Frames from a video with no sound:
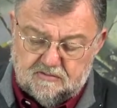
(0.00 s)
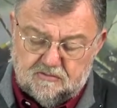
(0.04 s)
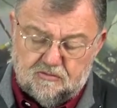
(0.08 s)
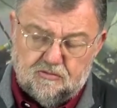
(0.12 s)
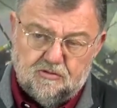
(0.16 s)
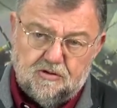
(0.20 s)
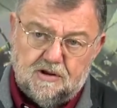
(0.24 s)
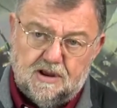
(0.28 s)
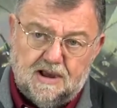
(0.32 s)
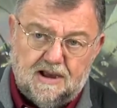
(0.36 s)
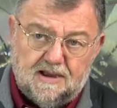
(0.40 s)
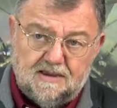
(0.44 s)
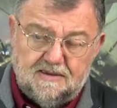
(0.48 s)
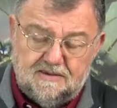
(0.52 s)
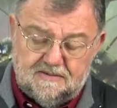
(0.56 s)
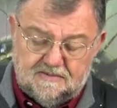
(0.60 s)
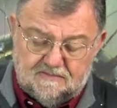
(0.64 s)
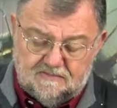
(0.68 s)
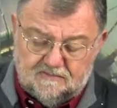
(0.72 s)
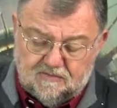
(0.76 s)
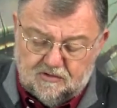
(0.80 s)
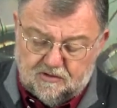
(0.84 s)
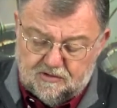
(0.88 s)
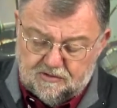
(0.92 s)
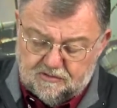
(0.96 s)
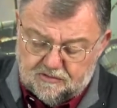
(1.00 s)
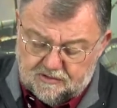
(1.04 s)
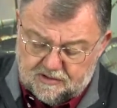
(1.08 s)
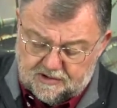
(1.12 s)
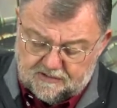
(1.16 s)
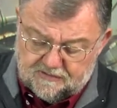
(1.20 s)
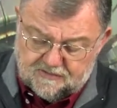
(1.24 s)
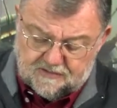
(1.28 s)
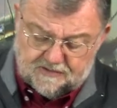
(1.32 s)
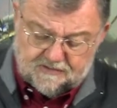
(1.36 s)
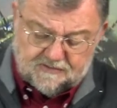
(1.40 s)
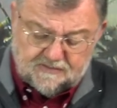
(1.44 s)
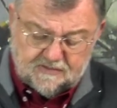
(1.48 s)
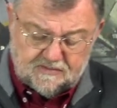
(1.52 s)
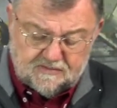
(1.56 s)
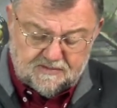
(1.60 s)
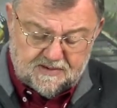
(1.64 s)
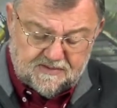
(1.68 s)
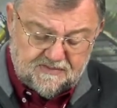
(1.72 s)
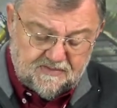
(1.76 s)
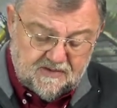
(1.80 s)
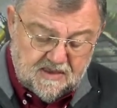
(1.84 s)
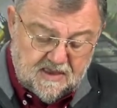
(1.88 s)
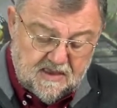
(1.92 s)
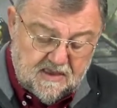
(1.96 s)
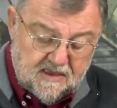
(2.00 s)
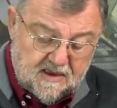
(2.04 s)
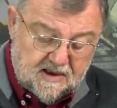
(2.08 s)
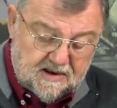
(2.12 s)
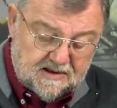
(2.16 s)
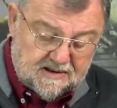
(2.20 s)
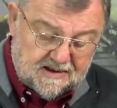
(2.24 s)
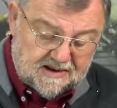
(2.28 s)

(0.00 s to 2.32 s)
and with that it can be used straight away.